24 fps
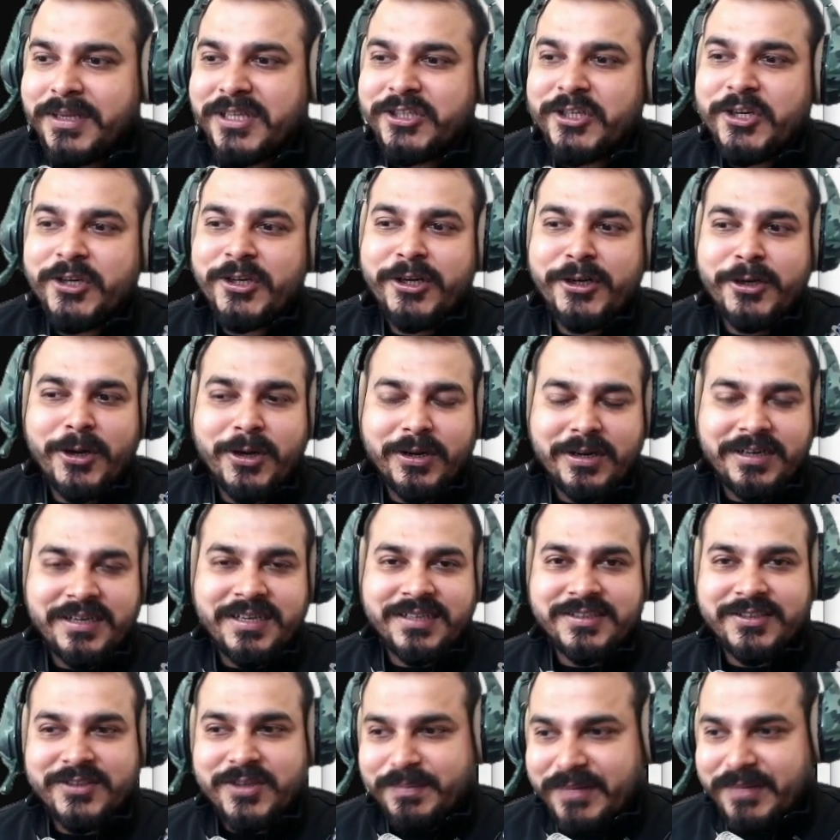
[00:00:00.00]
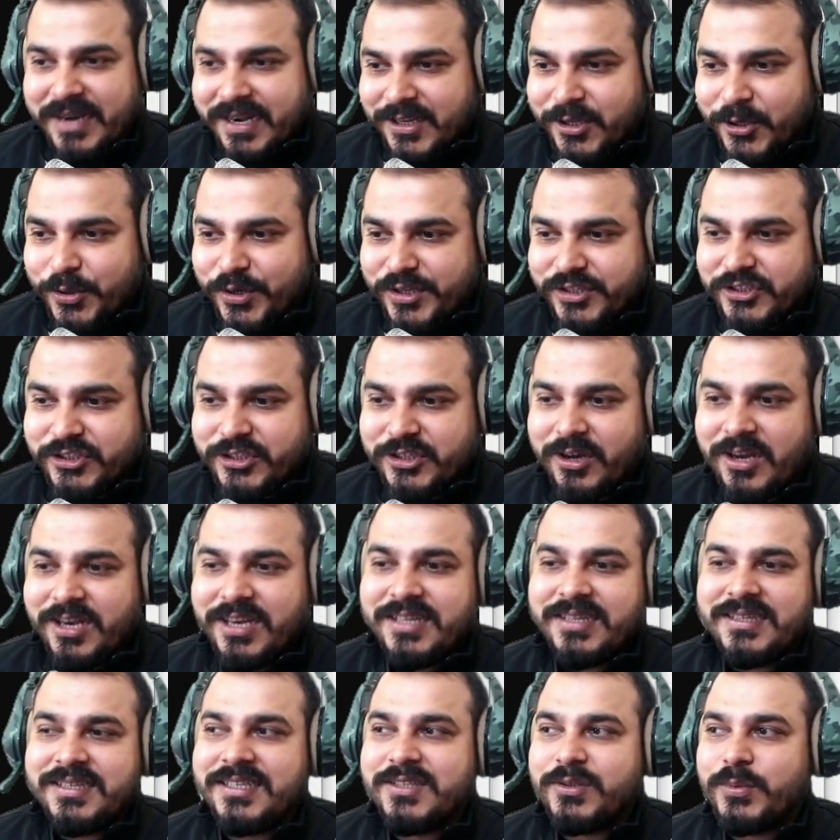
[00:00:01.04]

based on the Docker desktop that you're installing,